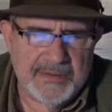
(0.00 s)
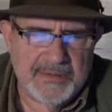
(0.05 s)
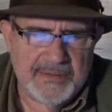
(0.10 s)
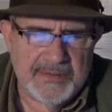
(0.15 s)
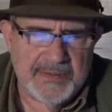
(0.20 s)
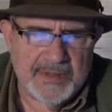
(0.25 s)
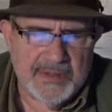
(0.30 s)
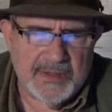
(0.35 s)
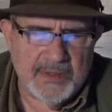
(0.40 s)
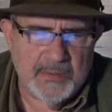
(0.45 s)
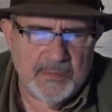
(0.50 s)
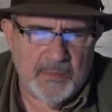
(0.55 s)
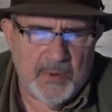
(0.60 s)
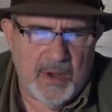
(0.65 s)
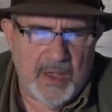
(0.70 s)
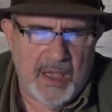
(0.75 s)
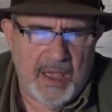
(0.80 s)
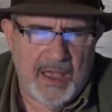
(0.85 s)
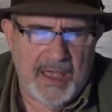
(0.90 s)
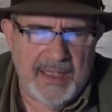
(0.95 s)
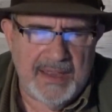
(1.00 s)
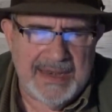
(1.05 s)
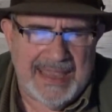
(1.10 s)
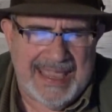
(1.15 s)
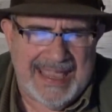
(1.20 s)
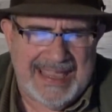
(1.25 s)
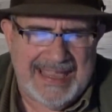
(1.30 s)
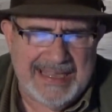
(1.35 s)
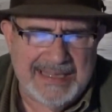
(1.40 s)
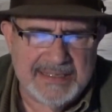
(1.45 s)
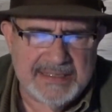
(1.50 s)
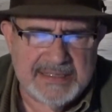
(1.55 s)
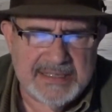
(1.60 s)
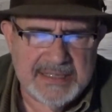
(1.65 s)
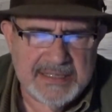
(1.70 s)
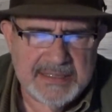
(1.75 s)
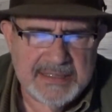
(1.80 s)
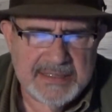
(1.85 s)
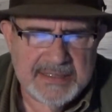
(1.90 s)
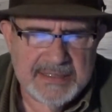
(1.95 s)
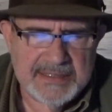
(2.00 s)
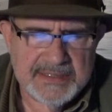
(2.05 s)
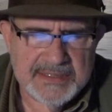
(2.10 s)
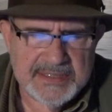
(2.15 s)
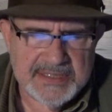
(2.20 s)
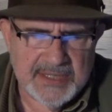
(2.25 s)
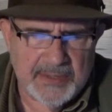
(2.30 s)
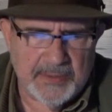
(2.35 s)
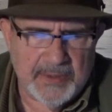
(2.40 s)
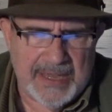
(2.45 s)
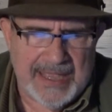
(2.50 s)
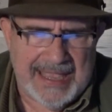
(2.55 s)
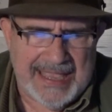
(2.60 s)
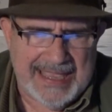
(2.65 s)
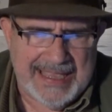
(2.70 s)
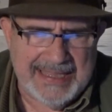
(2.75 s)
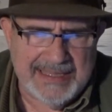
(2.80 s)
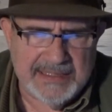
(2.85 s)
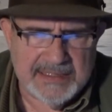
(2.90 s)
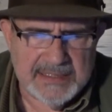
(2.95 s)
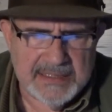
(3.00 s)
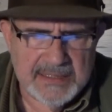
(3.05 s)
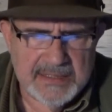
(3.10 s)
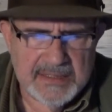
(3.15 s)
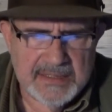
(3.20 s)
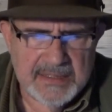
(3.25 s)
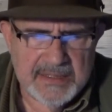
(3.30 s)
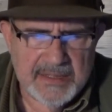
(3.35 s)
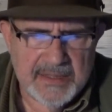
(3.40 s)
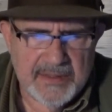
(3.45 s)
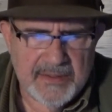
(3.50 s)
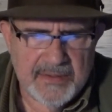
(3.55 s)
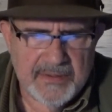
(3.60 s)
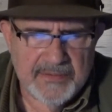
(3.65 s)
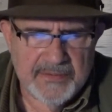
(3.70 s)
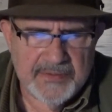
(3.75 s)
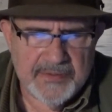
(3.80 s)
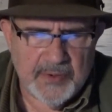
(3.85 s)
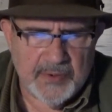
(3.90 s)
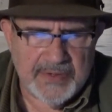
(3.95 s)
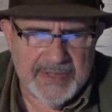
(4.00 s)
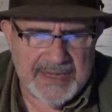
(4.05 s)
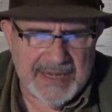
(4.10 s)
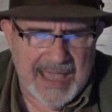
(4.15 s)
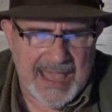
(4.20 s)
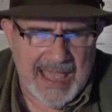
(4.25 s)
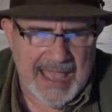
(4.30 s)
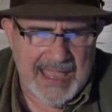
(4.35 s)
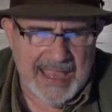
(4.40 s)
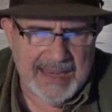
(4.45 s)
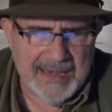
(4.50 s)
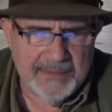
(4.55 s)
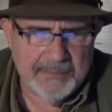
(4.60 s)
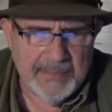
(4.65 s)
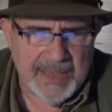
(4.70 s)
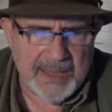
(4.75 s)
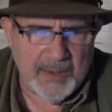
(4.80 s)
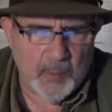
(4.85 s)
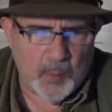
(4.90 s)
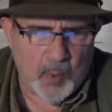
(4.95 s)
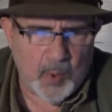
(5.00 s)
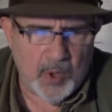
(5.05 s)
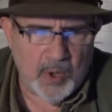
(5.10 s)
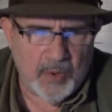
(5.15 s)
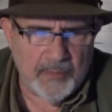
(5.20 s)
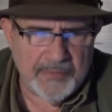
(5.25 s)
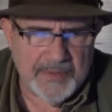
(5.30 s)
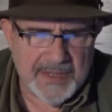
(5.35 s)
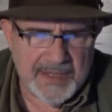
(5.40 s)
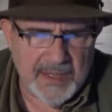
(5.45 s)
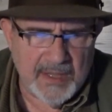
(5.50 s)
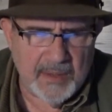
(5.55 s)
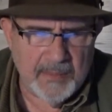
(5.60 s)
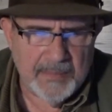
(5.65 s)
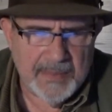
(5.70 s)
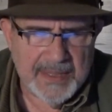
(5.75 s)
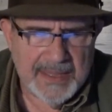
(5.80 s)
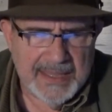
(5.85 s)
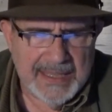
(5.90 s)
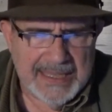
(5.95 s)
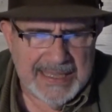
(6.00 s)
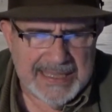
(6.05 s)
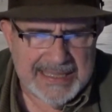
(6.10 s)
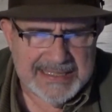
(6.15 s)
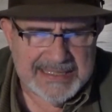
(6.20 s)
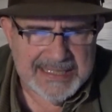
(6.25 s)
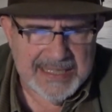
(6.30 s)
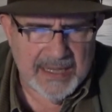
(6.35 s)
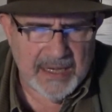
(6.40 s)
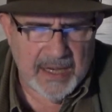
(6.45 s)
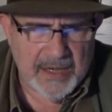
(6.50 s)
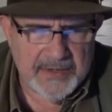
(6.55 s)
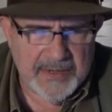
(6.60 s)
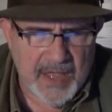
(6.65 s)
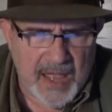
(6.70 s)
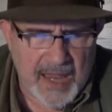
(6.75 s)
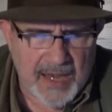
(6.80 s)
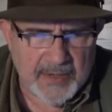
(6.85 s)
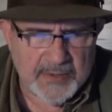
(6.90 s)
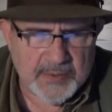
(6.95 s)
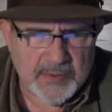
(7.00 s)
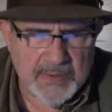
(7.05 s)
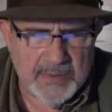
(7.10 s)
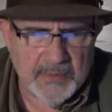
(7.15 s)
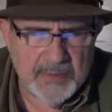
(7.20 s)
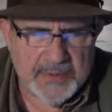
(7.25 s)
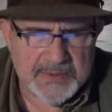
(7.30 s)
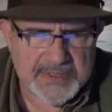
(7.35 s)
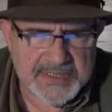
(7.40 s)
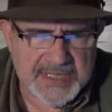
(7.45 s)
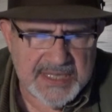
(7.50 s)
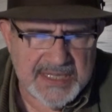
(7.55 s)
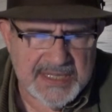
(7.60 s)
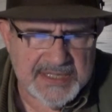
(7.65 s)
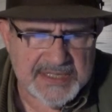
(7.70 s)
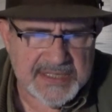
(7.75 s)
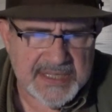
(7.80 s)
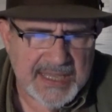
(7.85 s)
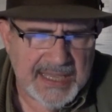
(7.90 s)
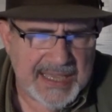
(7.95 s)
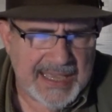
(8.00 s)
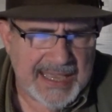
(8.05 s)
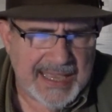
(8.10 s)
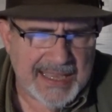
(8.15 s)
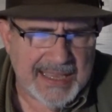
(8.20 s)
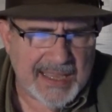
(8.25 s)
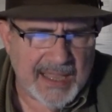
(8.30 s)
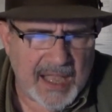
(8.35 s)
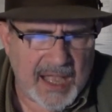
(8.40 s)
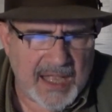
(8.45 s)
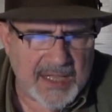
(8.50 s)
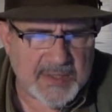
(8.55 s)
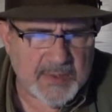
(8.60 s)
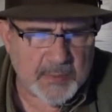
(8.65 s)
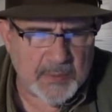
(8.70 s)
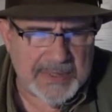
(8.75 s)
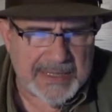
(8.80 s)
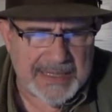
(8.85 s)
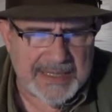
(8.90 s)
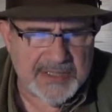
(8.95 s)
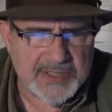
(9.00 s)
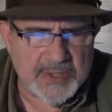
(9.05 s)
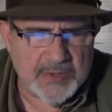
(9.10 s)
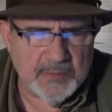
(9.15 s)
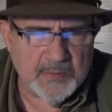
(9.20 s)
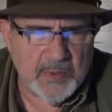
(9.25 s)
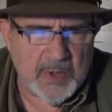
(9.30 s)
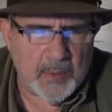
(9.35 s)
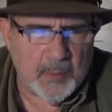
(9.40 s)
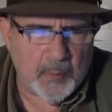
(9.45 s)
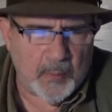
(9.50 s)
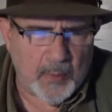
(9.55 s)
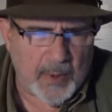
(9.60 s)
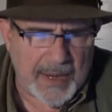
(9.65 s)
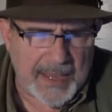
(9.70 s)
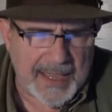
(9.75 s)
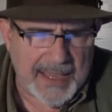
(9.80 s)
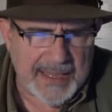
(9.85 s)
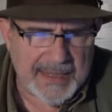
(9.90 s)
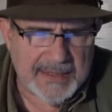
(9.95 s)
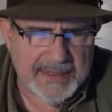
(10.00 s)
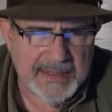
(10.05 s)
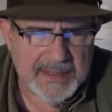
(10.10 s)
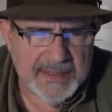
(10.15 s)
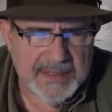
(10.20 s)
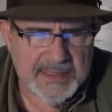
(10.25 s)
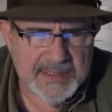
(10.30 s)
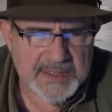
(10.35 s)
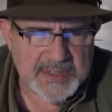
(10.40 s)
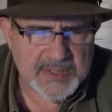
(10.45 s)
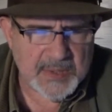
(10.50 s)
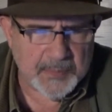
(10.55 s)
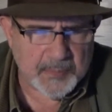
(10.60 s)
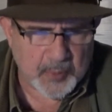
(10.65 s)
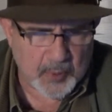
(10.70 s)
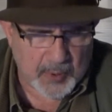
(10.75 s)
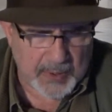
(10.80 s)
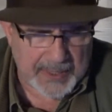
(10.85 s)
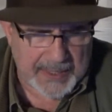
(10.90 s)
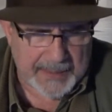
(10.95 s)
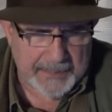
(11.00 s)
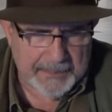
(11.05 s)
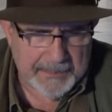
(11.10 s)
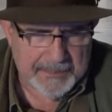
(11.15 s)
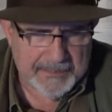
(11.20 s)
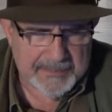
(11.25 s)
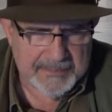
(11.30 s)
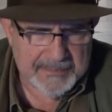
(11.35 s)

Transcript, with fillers: the Quran 8, Surah 8, 39, make war on them until idolatry will cease and God's religion will reign supreme.